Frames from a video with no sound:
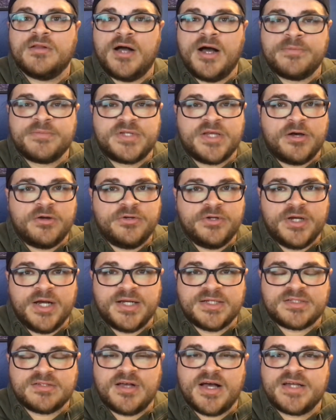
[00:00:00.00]
I'm telling you
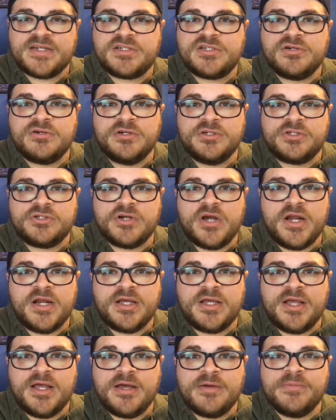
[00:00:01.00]
guys, last year in
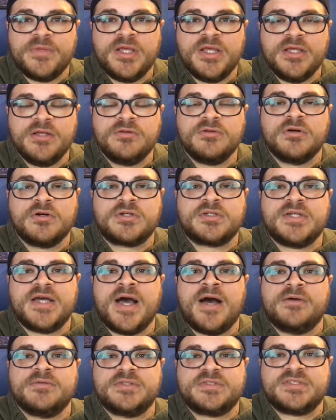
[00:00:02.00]
training camp, he looked
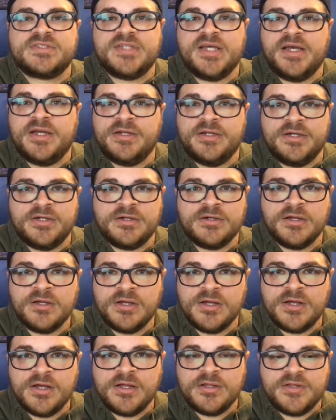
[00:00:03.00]
outstanding.
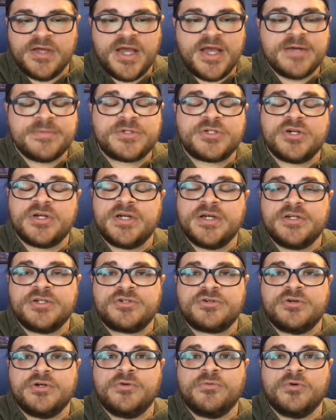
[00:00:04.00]
The hamstring
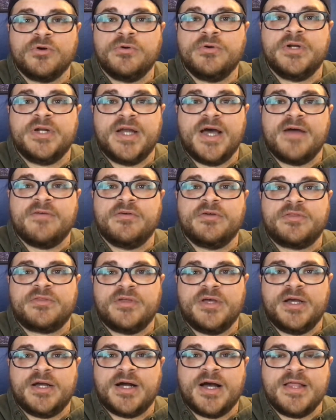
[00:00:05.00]
injury ruined
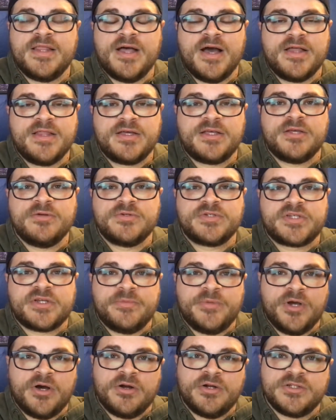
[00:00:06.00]
everything. I think he was
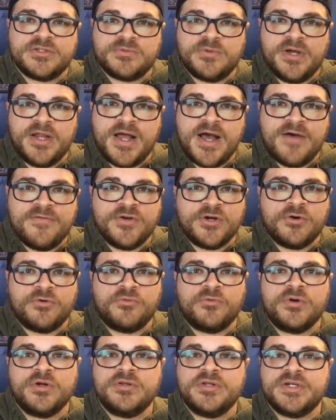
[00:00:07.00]
going to be on his way to having a
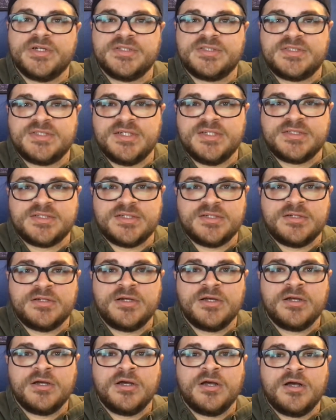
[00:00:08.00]
really good season,